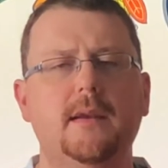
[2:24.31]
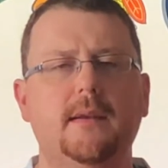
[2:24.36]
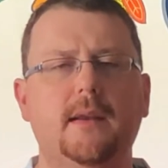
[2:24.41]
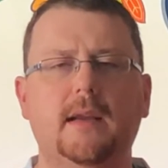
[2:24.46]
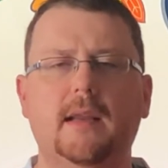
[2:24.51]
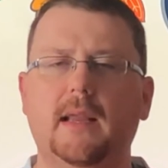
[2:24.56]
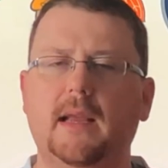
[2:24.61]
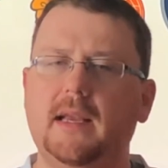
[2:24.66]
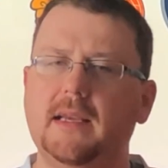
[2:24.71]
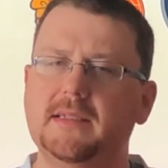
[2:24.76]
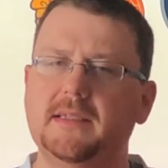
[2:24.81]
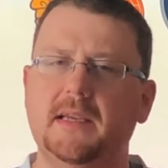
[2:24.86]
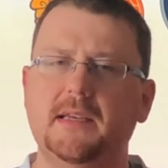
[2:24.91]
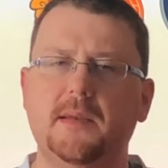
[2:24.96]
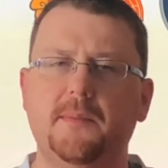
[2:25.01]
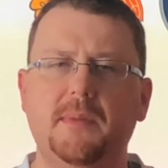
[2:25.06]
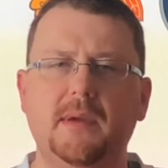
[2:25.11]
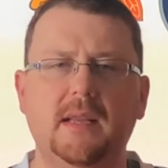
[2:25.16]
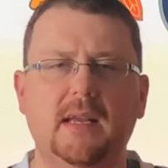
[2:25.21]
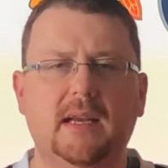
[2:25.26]
Like I said,
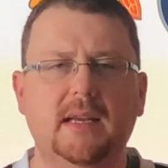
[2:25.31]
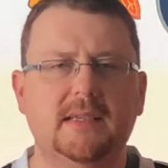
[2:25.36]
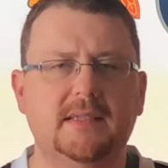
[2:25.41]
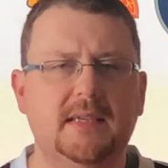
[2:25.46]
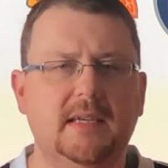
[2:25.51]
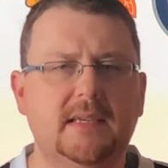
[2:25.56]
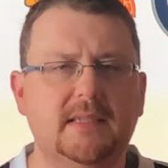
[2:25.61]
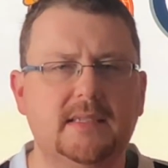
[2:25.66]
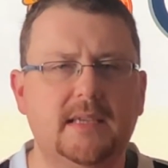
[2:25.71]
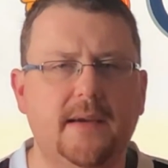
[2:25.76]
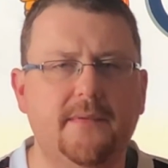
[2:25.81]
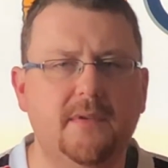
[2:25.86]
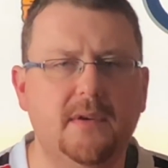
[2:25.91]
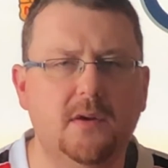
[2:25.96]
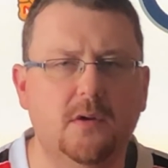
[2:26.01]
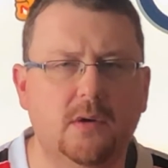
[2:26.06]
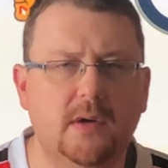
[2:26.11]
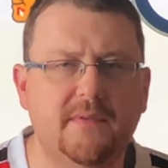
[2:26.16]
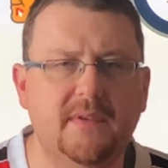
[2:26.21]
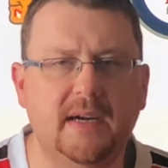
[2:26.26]
to be like a six,
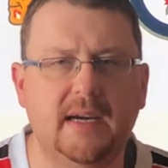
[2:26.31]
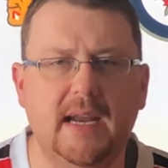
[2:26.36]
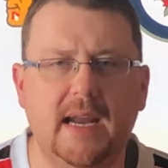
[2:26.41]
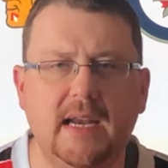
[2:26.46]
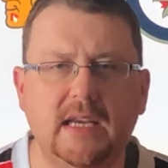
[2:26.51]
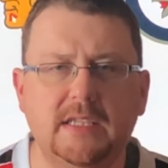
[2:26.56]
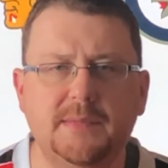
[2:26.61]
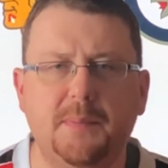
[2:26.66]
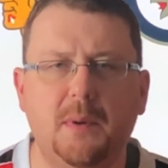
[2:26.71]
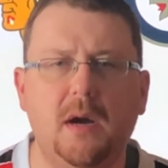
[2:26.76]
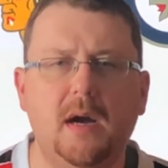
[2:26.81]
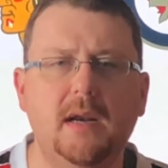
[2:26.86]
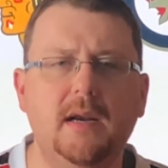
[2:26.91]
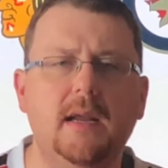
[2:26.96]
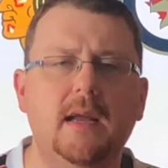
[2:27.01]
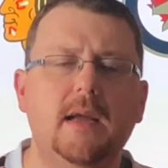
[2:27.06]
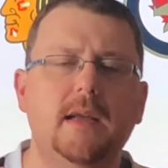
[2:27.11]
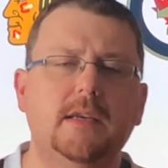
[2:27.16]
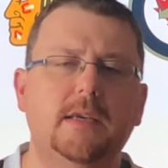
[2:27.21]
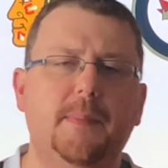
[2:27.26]
seven, or even an eight
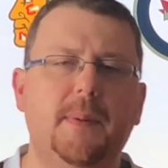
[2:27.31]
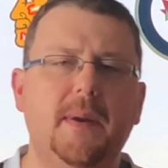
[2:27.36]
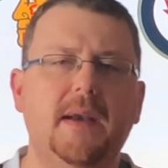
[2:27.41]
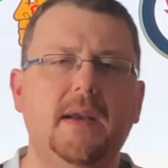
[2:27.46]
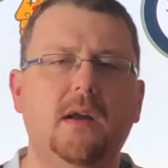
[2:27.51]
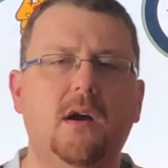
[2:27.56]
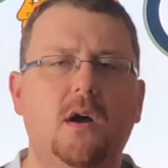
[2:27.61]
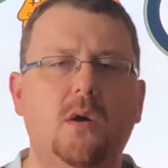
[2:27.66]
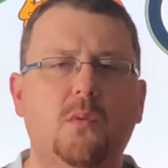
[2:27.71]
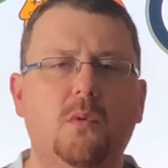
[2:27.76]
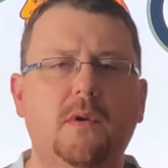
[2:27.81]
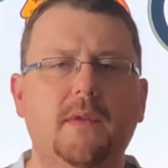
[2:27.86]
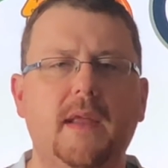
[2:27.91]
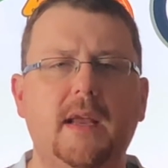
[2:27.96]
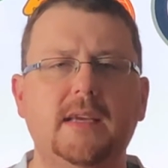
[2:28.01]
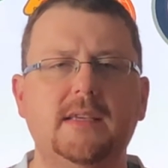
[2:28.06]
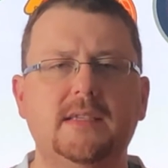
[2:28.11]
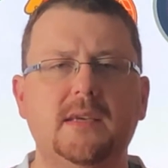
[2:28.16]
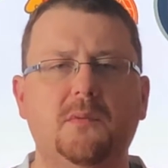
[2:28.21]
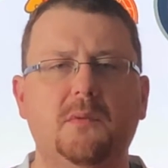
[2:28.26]
spot, depending on where
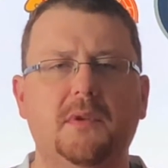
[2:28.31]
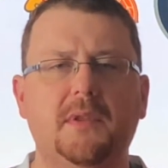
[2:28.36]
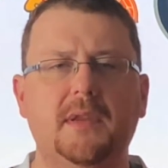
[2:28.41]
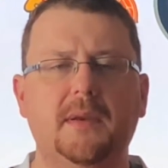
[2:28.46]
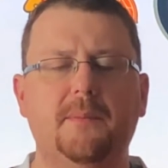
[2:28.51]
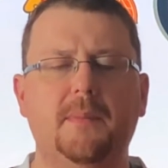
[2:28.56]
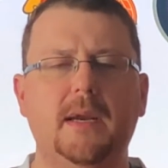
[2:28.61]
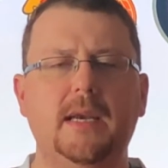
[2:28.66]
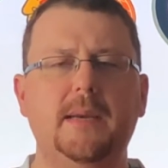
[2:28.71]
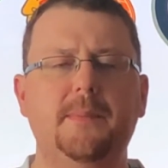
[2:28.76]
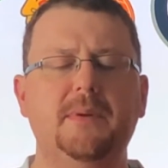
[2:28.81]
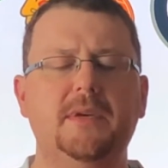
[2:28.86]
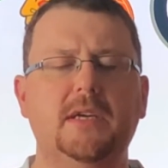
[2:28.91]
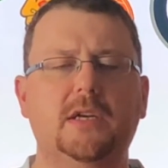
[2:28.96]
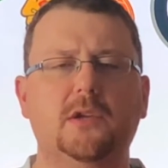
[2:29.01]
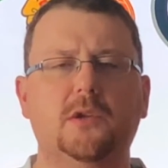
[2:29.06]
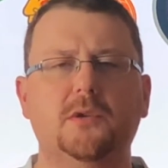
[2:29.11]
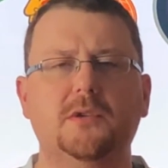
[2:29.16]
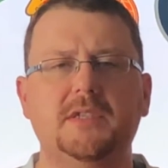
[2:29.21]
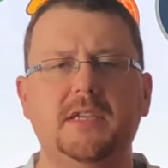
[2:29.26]
they sit with any
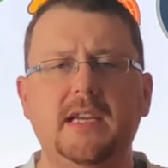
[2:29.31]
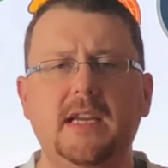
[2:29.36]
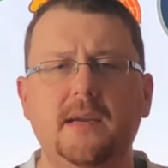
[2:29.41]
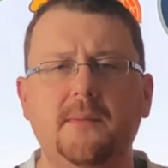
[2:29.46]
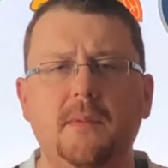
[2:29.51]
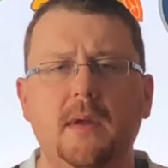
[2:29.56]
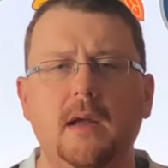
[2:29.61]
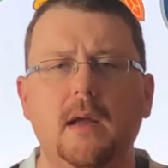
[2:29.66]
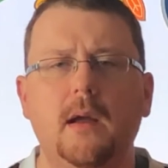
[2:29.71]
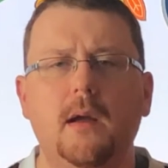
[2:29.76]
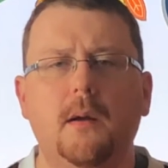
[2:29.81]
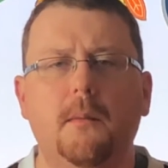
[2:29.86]
particular team.